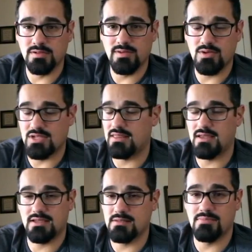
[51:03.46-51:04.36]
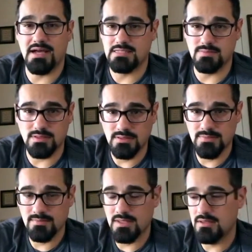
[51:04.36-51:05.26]
which I think is impossible,
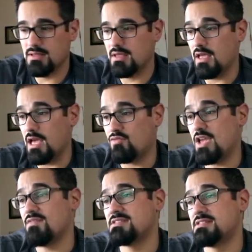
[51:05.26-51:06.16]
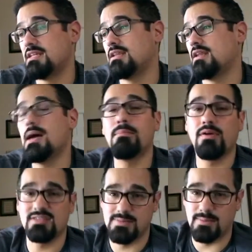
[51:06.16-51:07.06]
if you haven't seen a number of
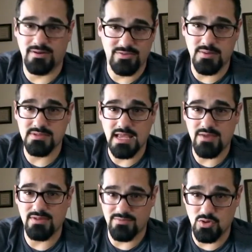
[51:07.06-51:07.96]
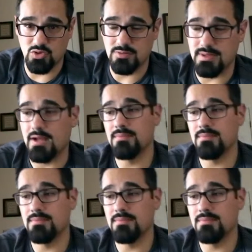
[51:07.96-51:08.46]
the Spielberg films I've told you about,